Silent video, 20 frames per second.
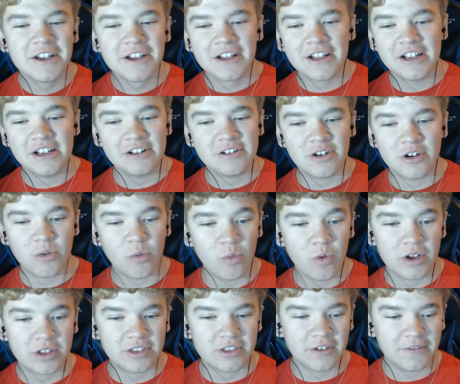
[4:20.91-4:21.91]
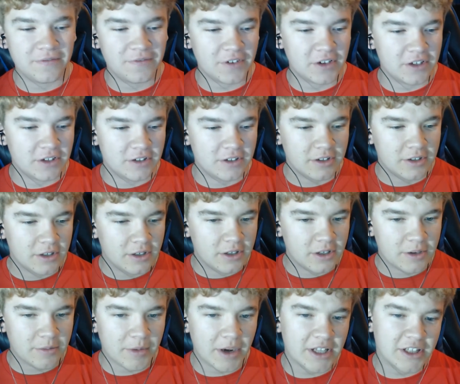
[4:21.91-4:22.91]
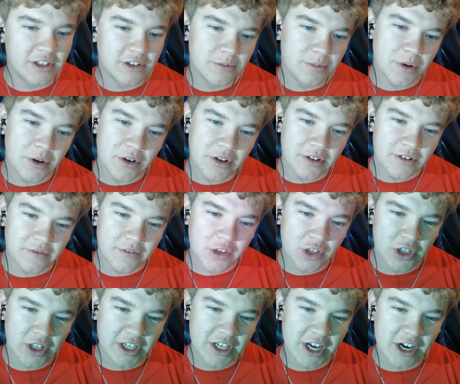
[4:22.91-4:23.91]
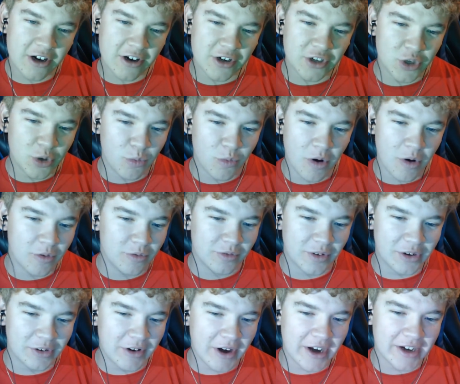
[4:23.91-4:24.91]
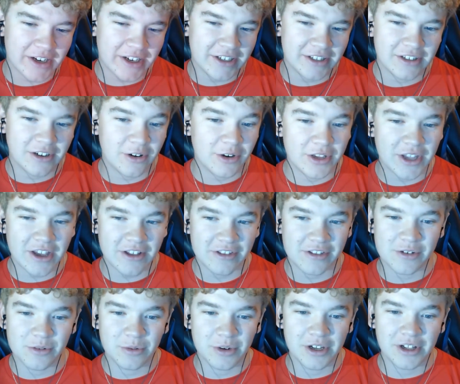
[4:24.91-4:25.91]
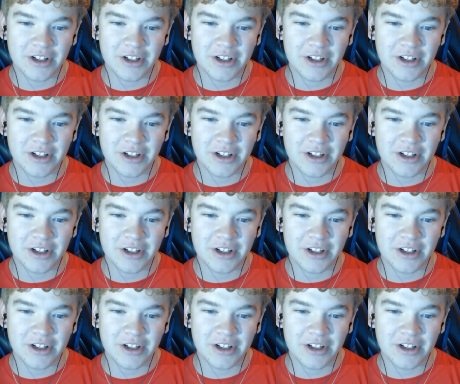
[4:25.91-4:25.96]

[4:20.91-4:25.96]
I don't know what the f My Little Pony. Click here, you won't regret it. Oh, yes, you will.